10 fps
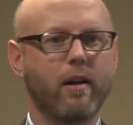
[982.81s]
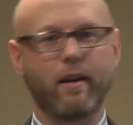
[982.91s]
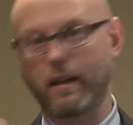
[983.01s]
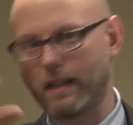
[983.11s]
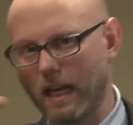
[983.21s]

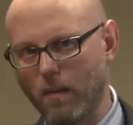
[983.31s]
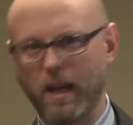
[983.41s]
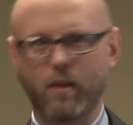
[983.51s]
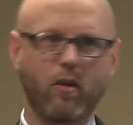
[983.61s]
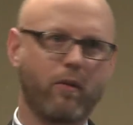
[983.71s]
like a
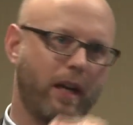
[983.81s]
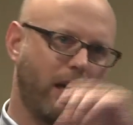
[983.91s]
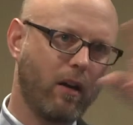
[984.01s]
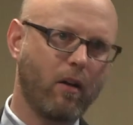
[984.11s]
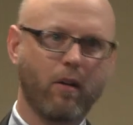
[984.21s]
database over
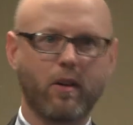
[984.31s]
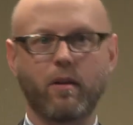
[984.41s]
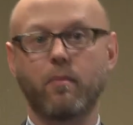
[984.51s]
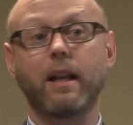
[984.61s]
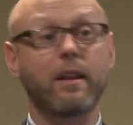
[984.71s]
here or
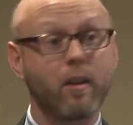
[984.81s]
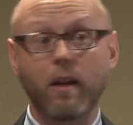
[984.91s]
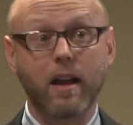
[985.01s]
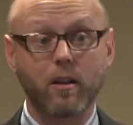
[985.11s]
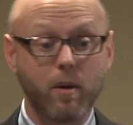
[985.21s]
something, but it still
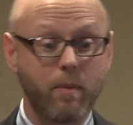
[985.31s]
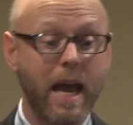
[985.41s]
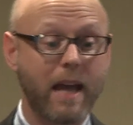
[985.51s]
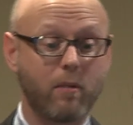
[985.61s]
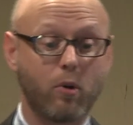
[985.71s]
has to be
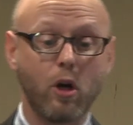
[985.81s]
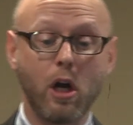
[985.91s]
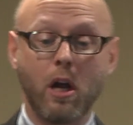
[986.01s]
patentable.